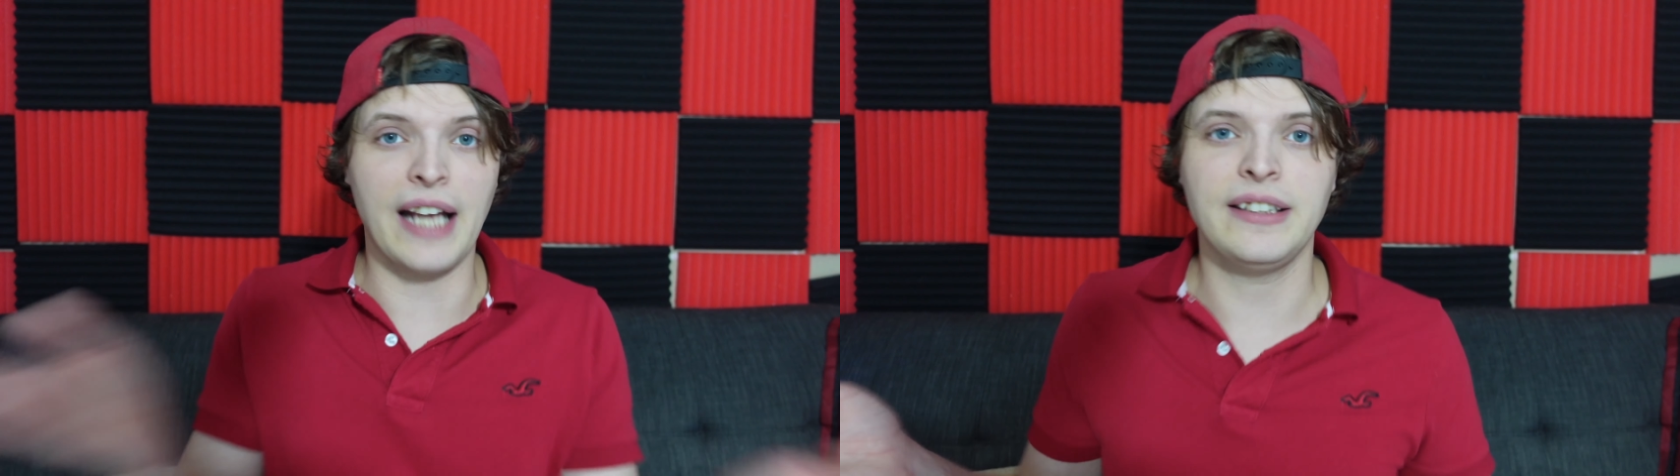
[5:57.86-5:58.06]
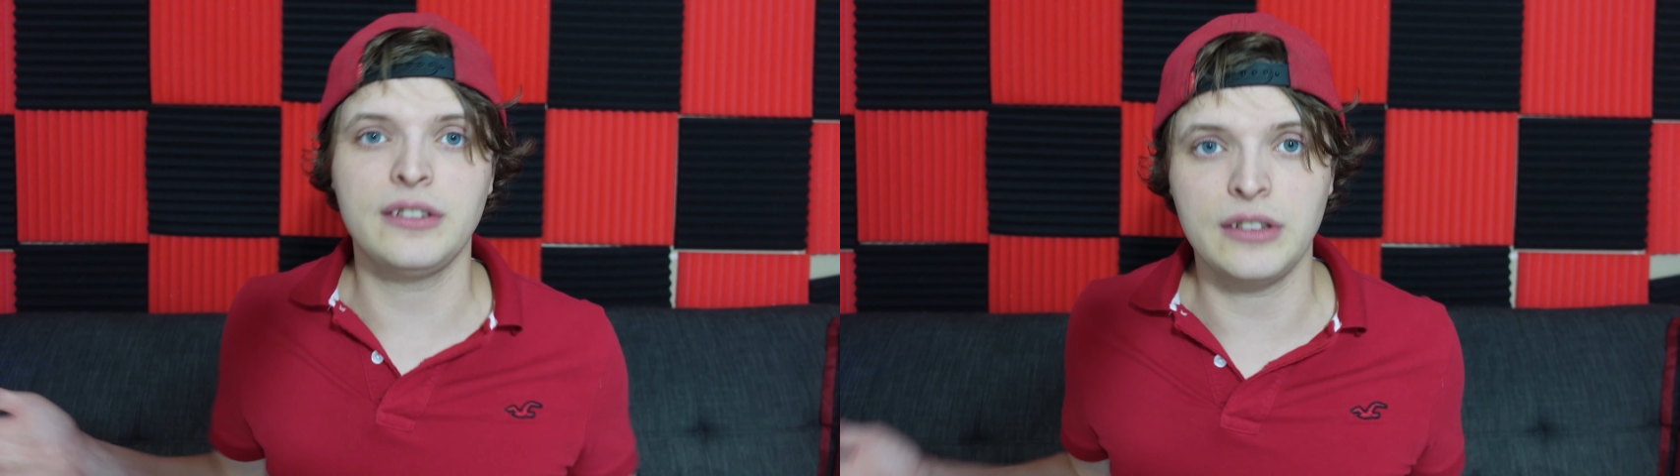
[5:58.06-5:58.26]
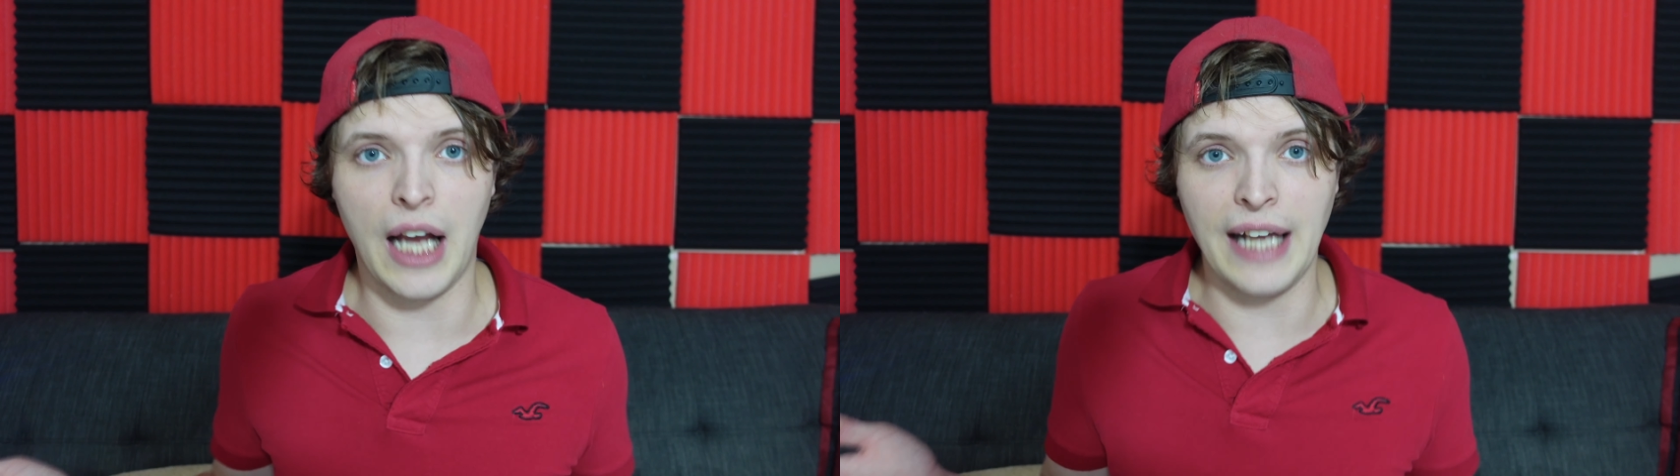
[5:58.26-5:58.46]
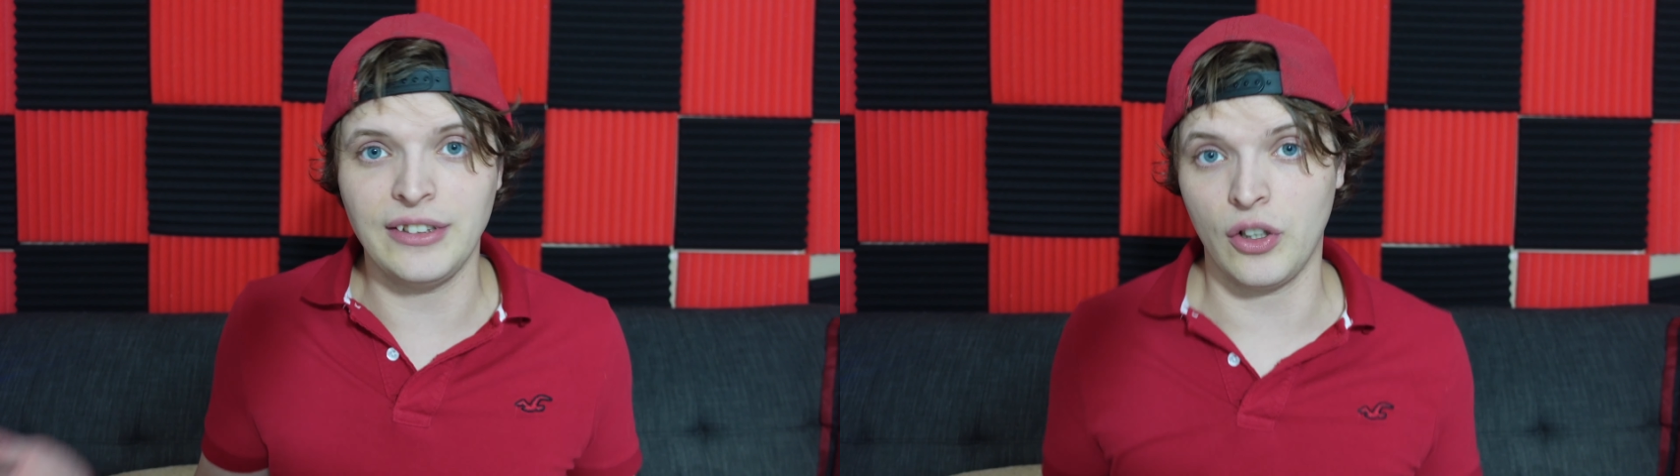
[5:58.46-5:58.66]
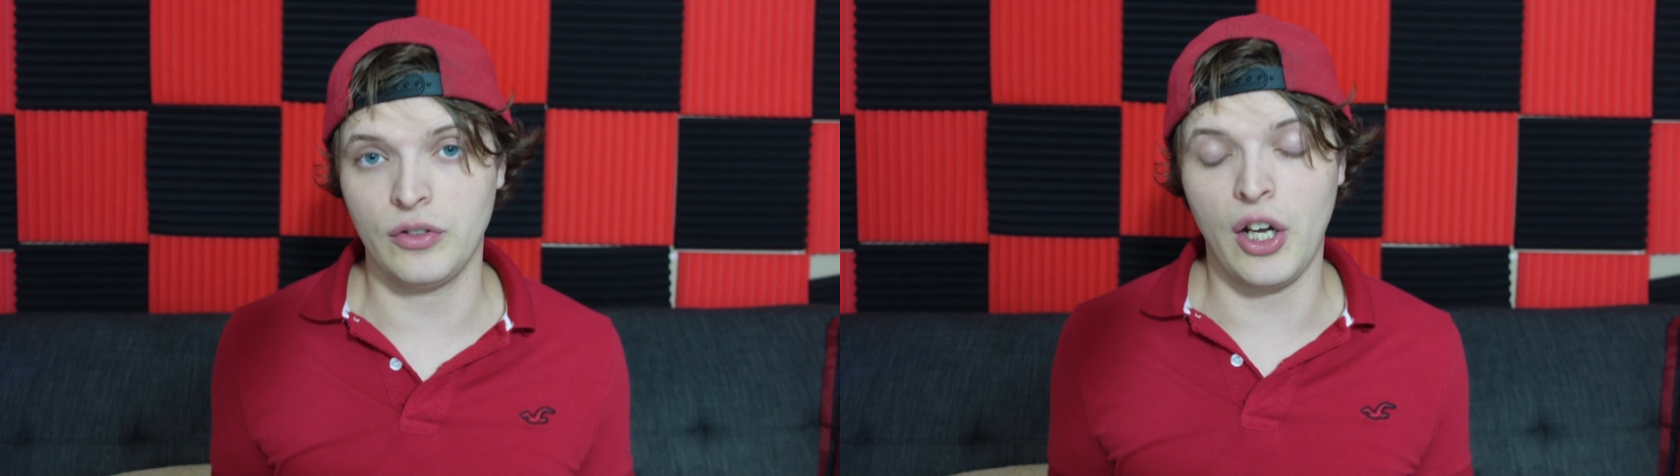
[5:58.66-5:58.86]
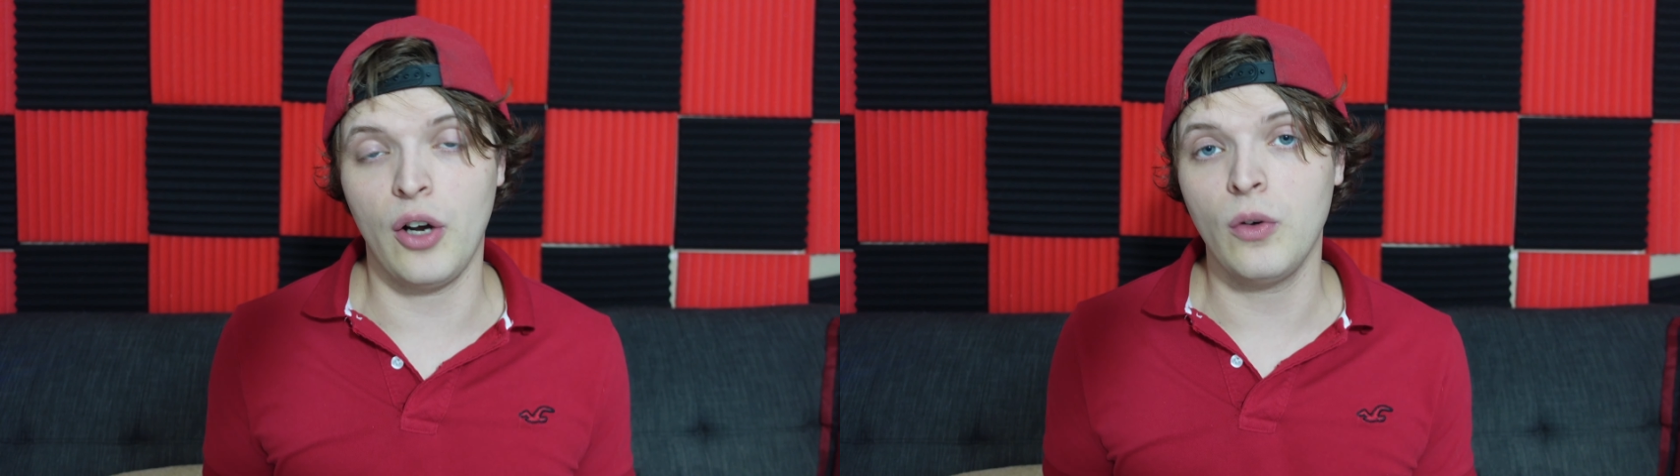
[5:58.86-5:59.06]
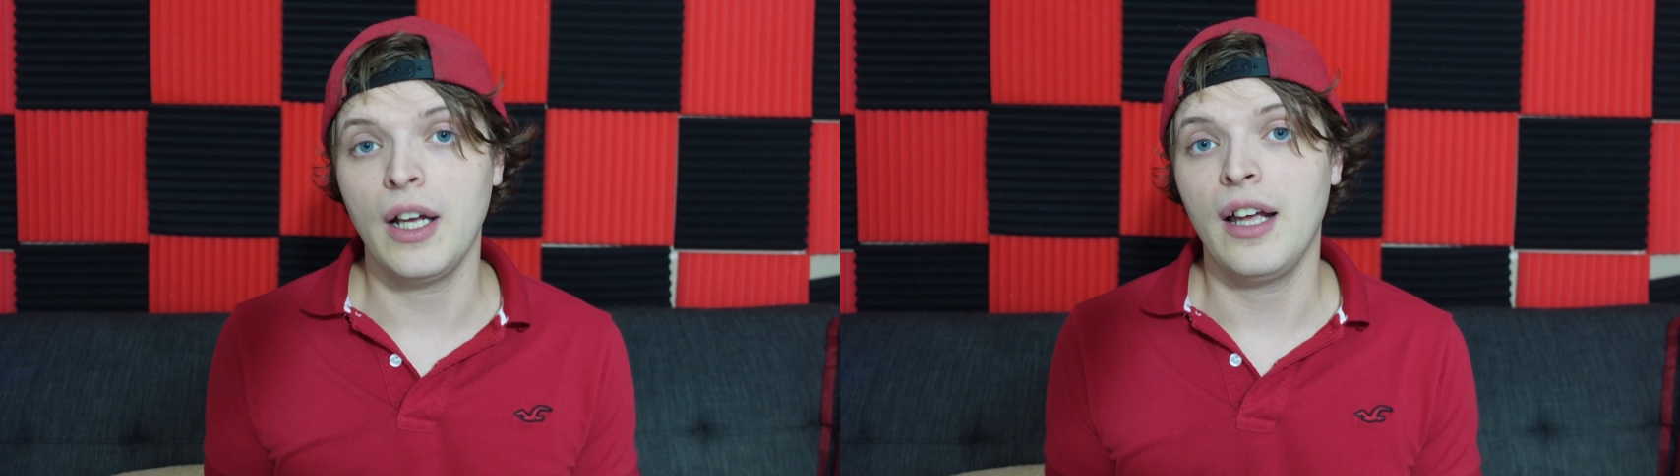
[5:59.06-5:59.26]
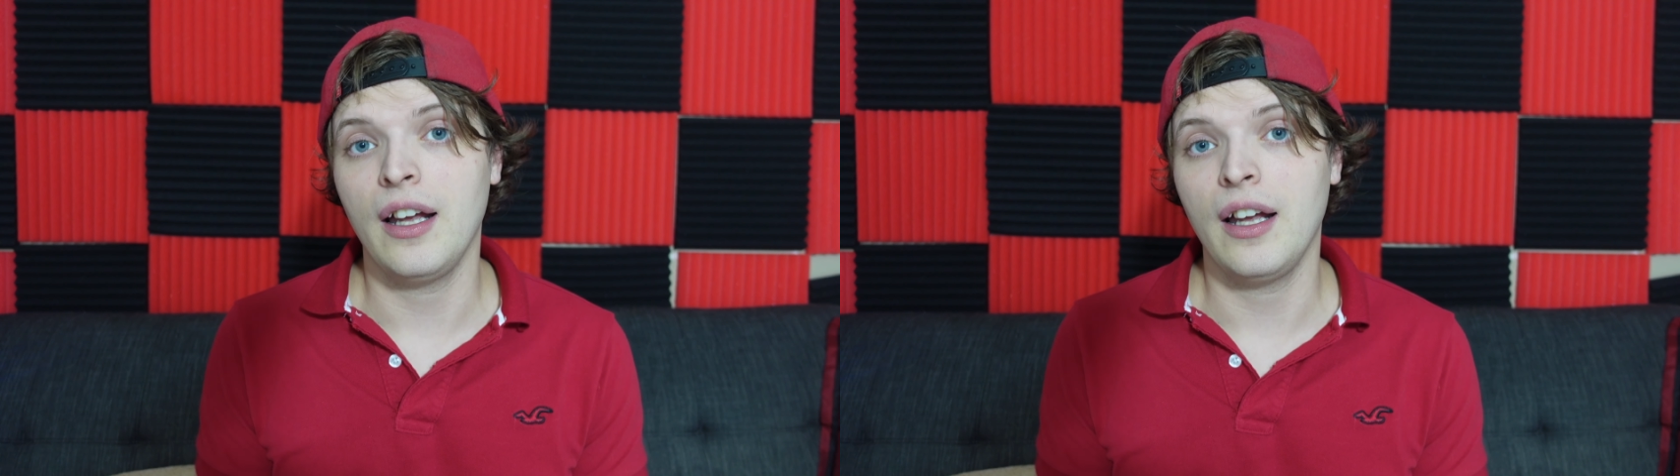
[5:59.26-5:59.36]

I, I don't know.